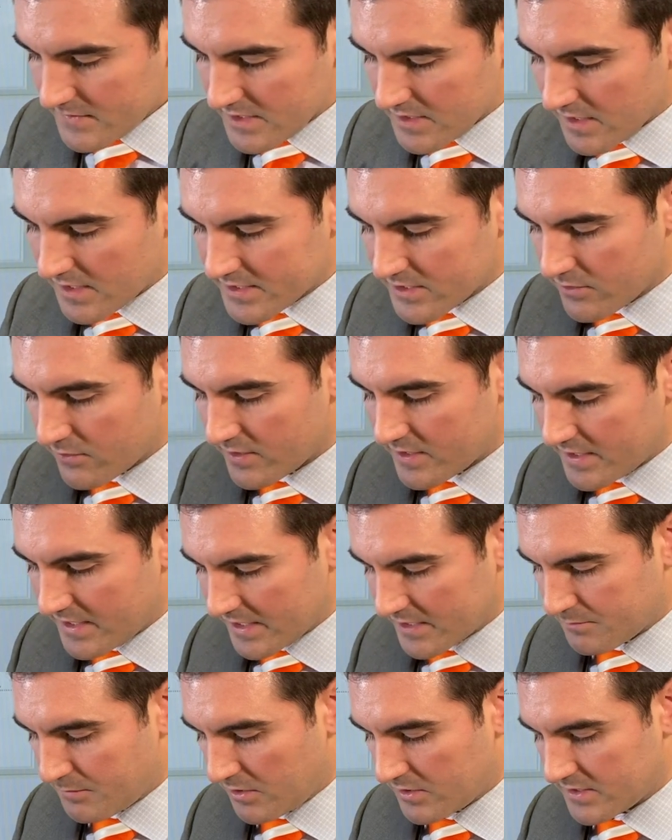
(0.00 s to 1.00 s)
Let's go to the
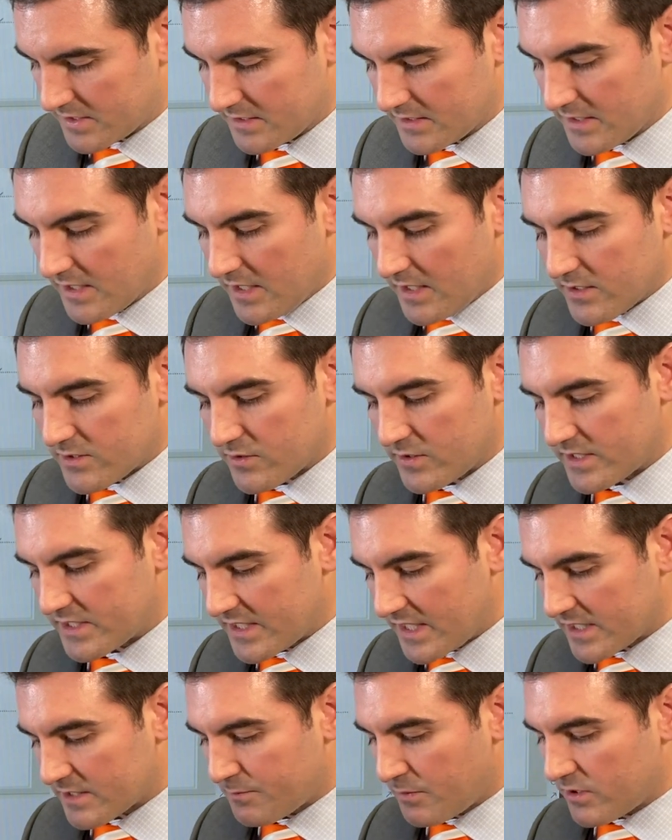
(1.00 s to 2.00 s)
next person. So this
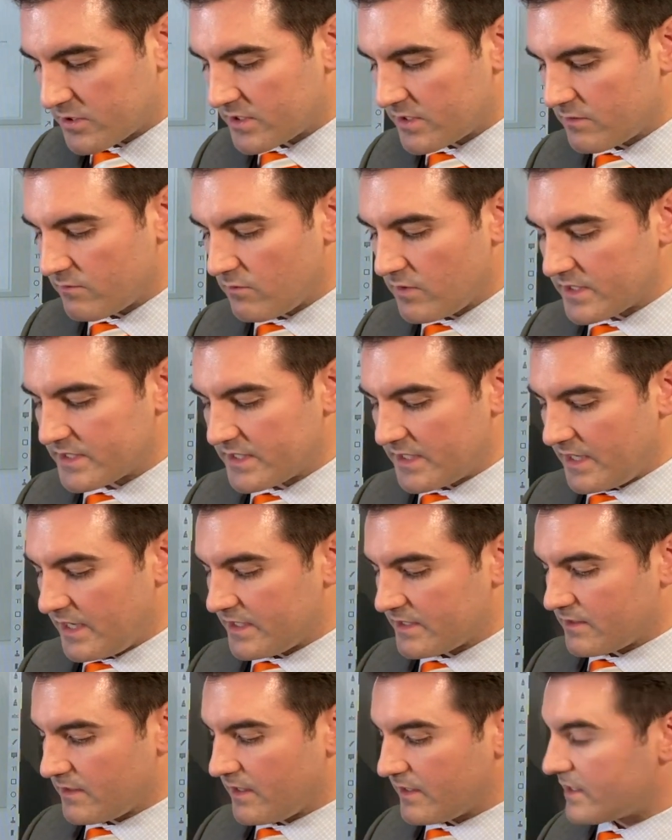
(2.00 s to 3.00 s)
next person wasn't
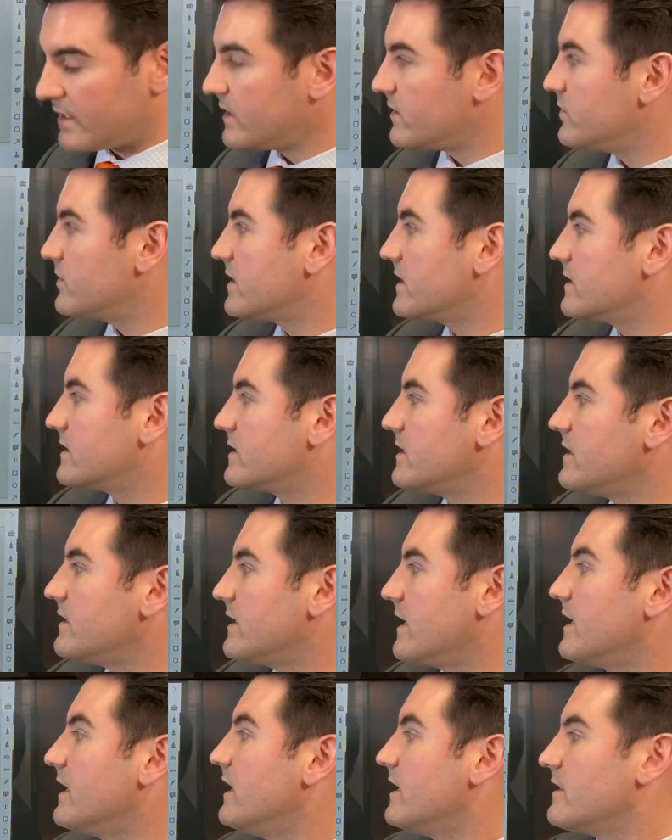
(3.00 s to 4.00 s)
as lucky, and you can see
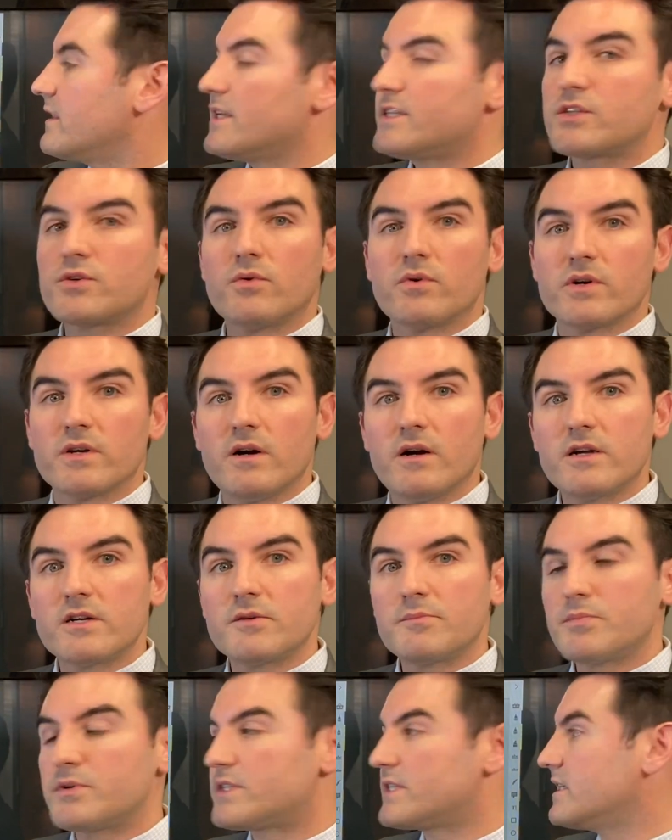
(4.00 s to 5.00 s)
that they scored
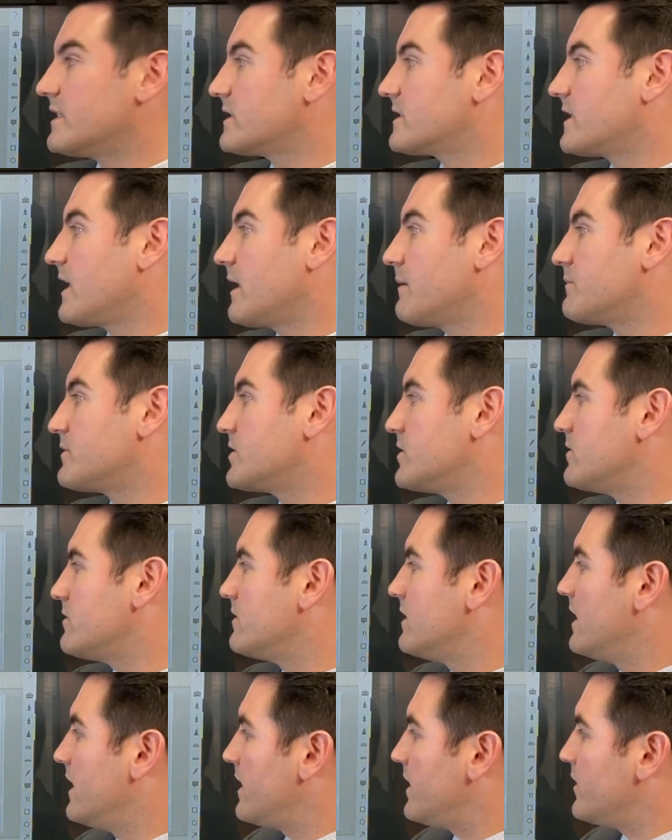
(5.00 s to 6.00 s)
100% type 2,
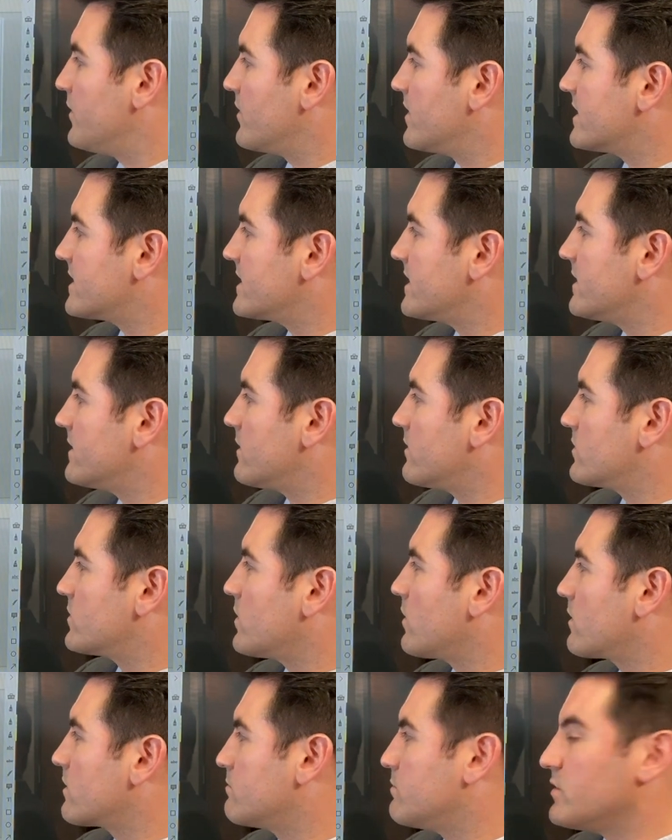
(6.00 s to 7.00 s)
and you can see their
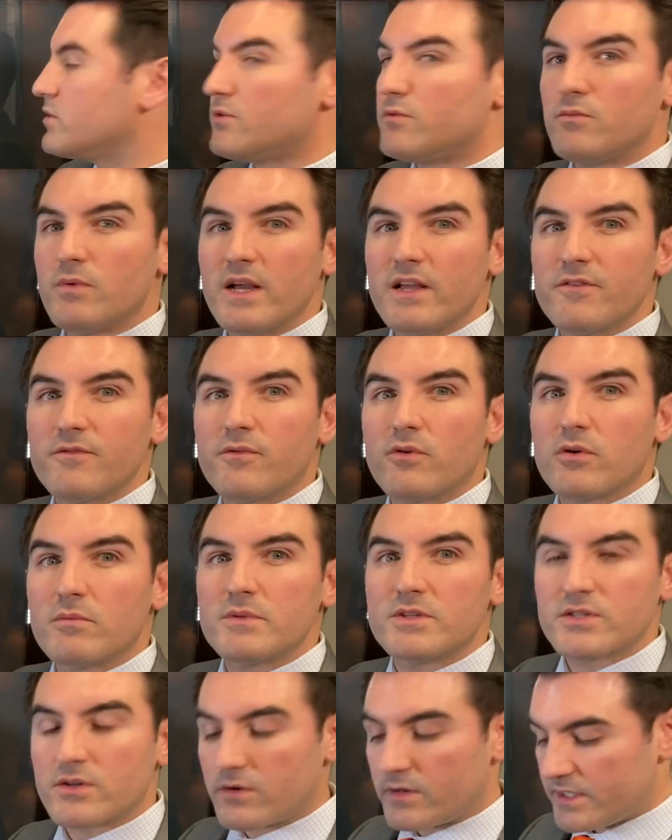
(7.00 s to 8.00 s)
dark blue waveform
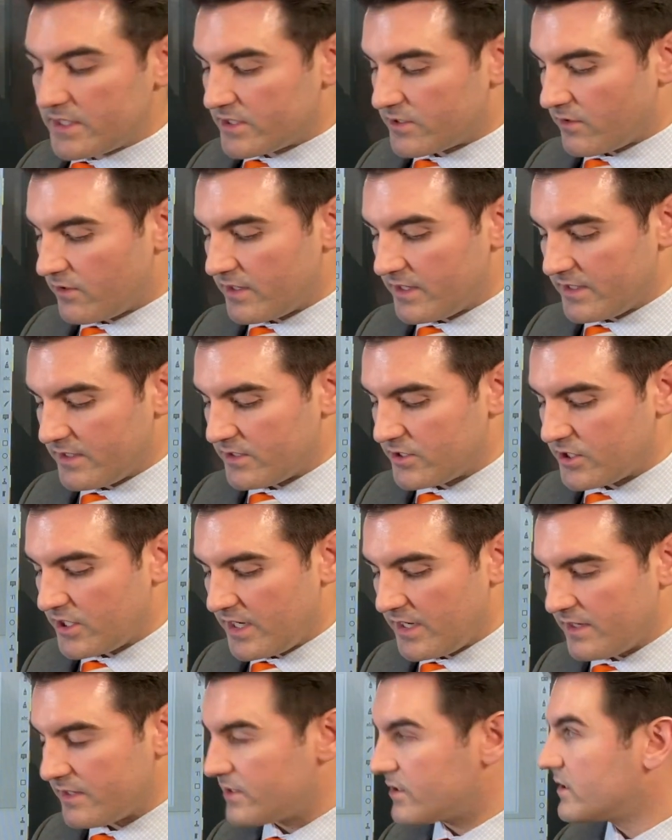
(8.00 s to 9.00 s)
is already starting to
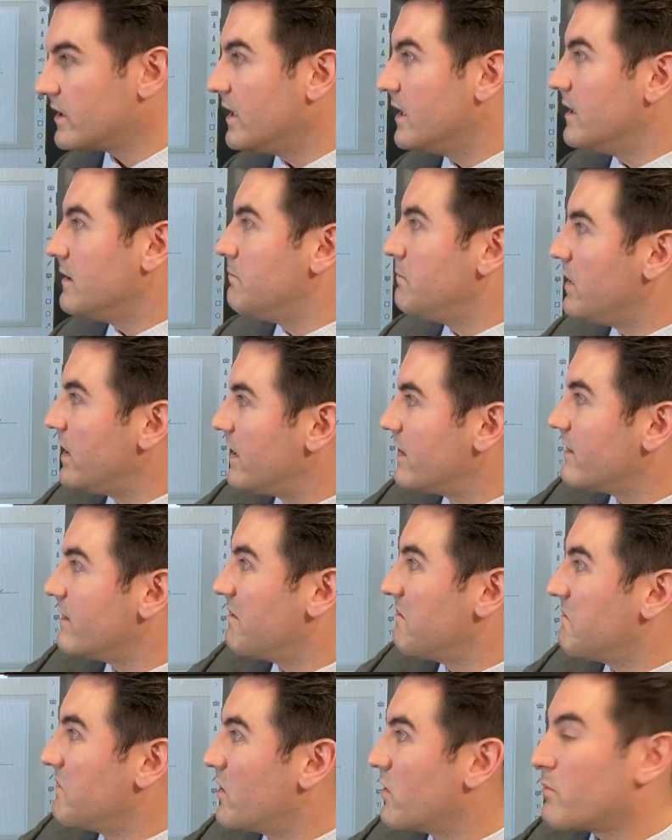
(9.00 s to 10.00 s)
change, but
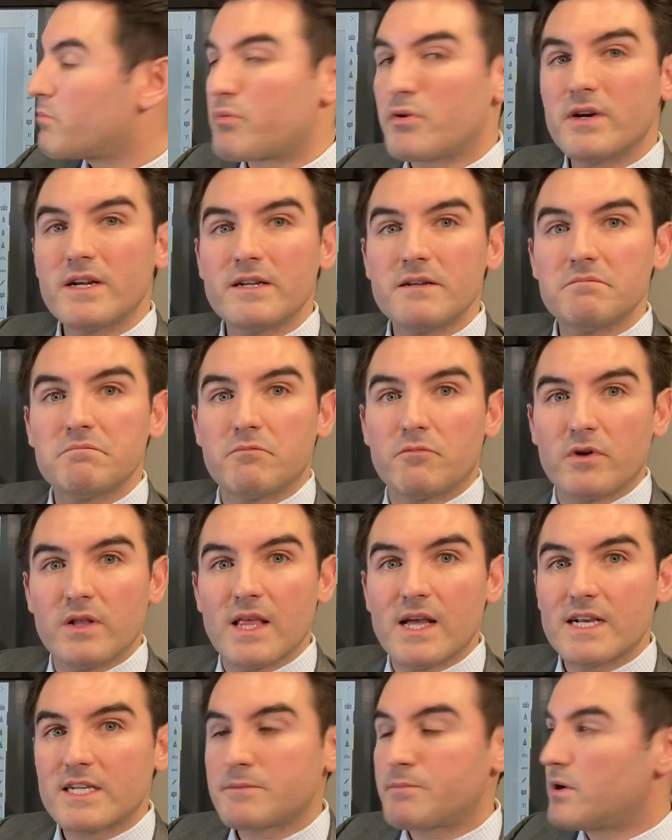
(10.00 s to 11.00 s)
they're a pretty
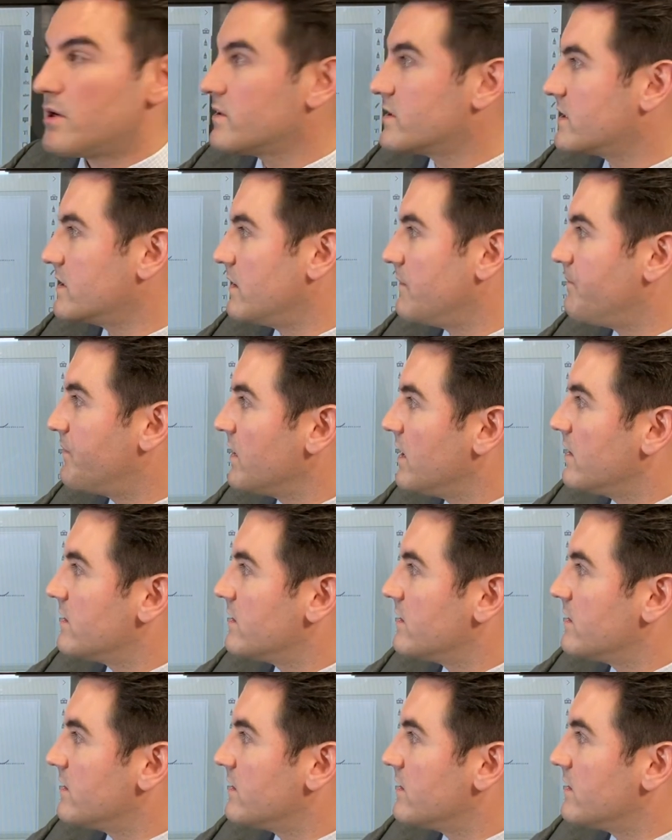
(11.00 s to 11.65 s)
relaxed person.